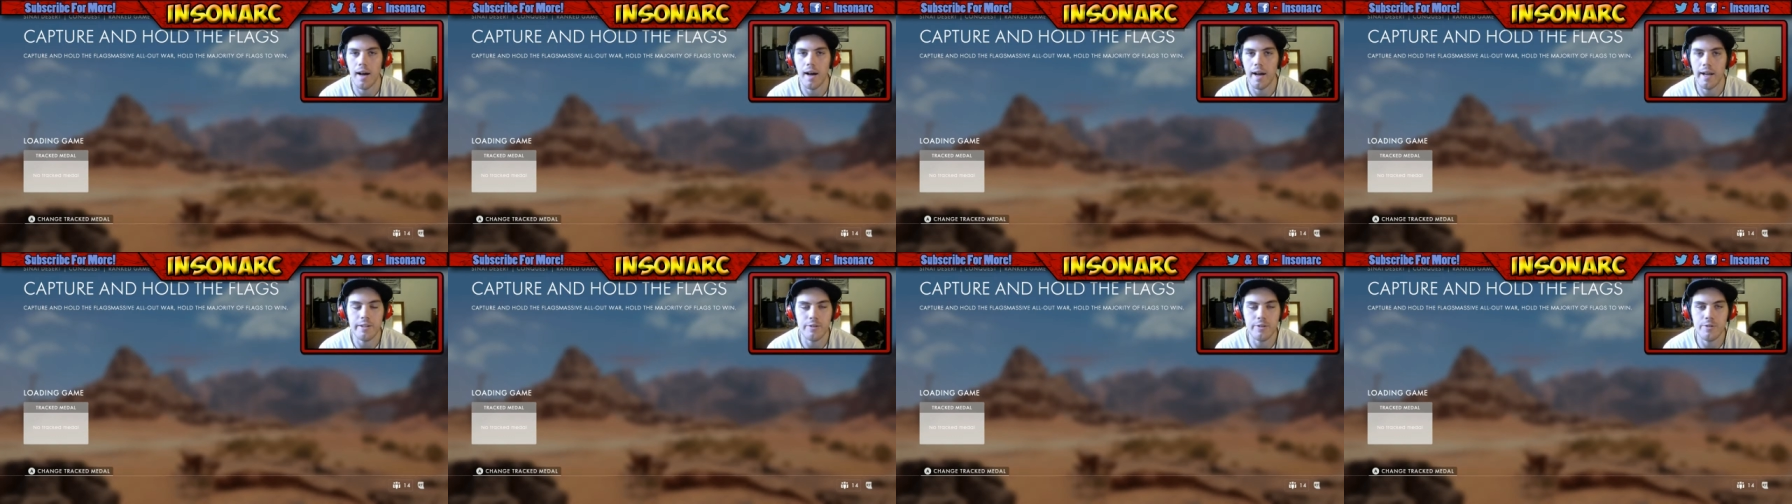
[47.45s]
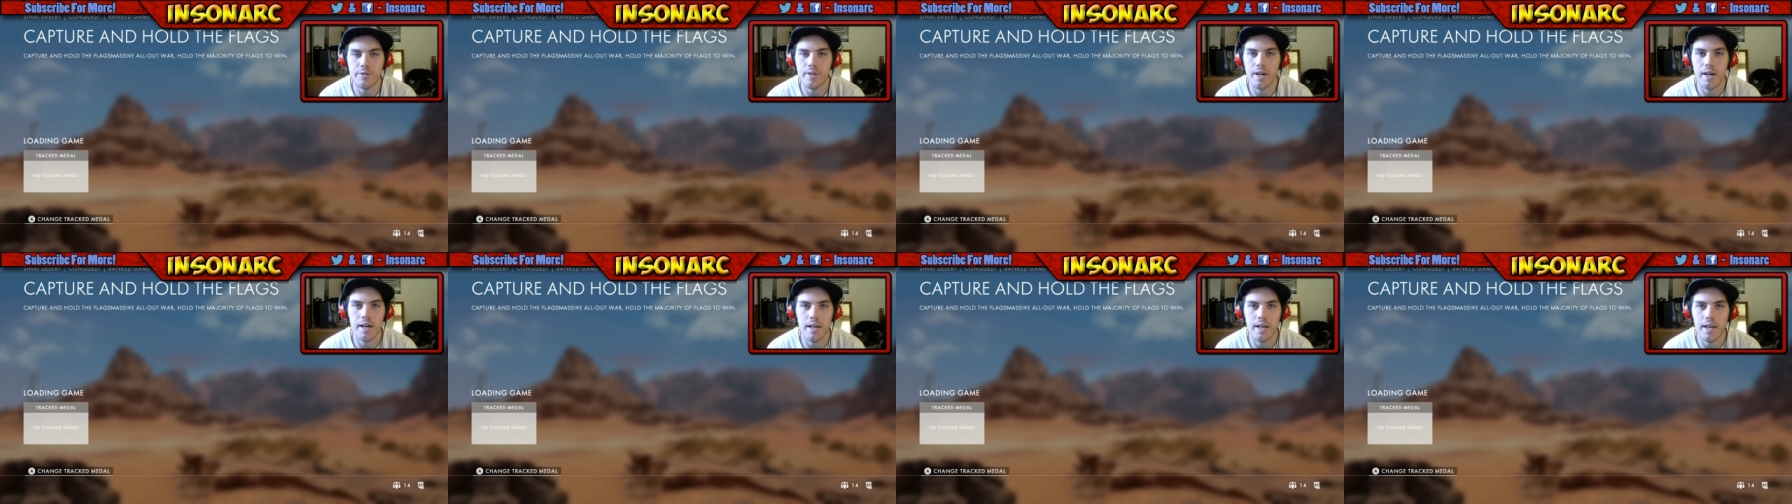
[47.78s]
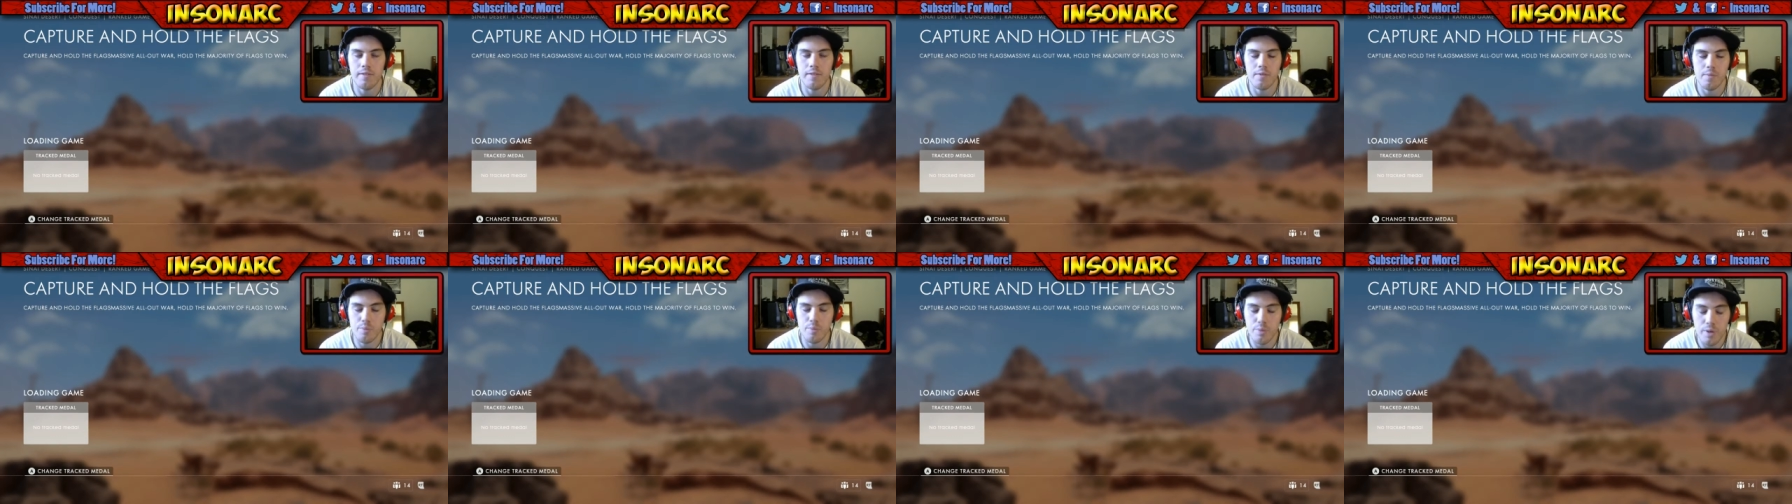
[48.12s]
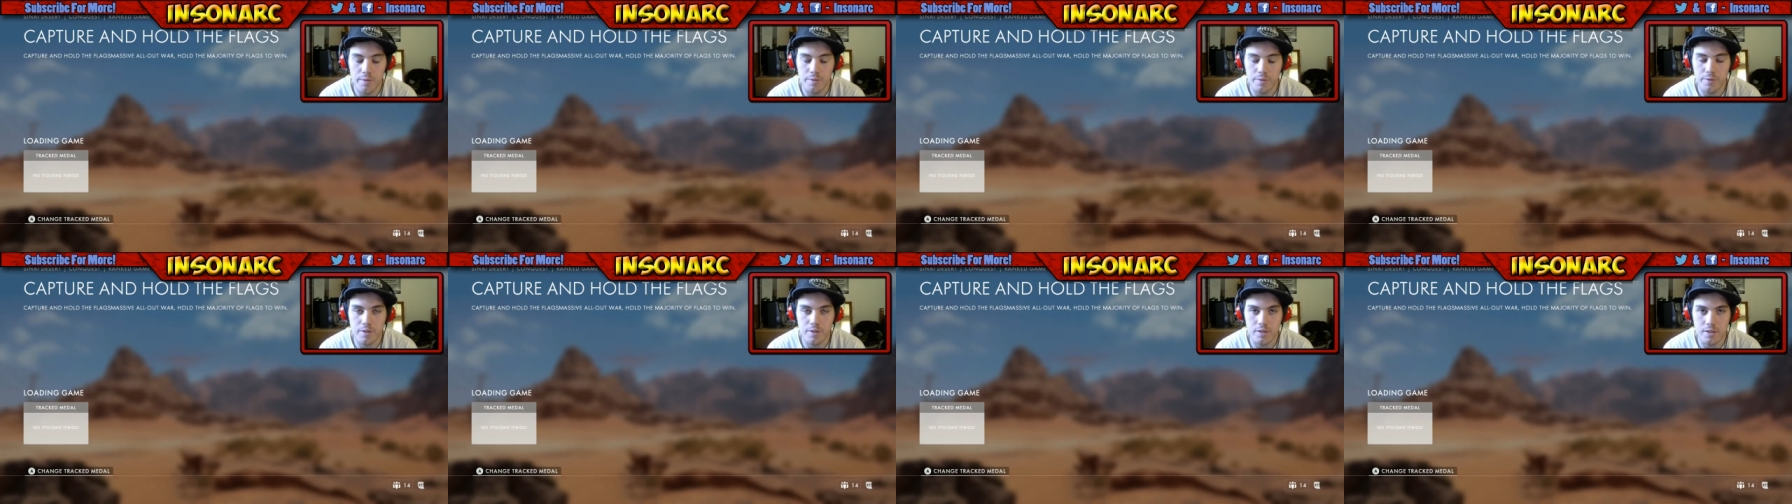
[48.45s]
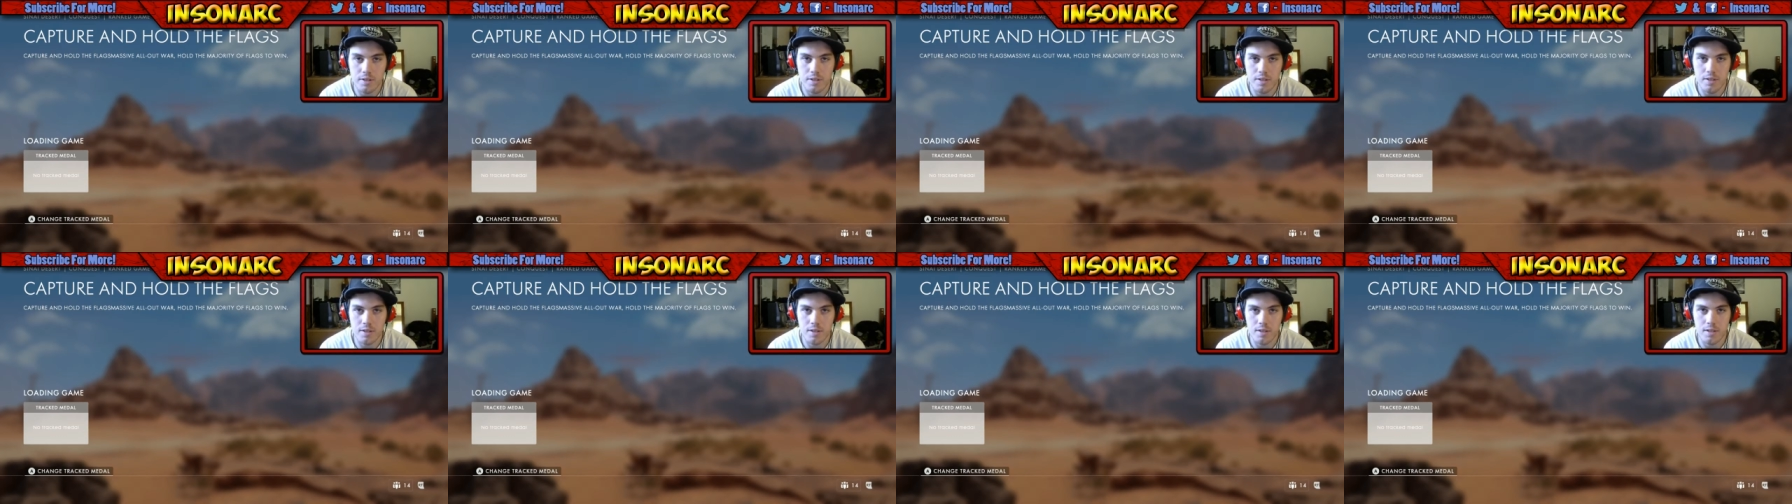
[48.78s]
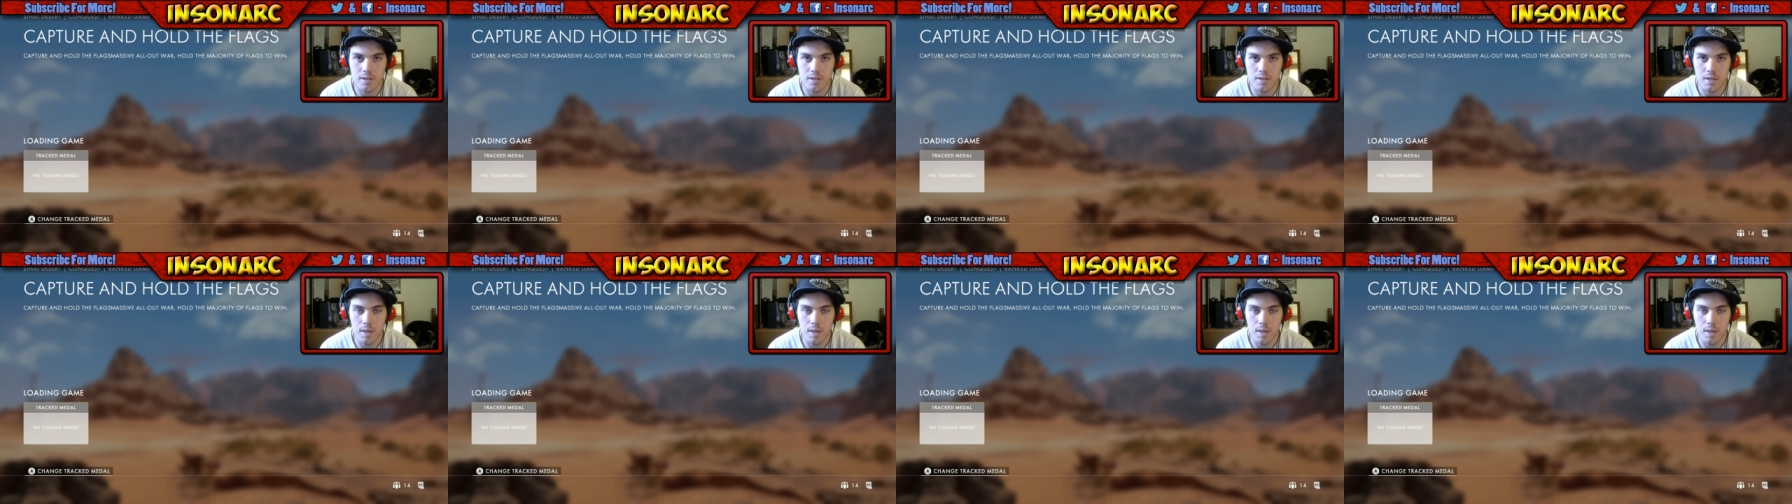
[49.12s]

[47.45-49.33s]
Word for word: I do not have a preference.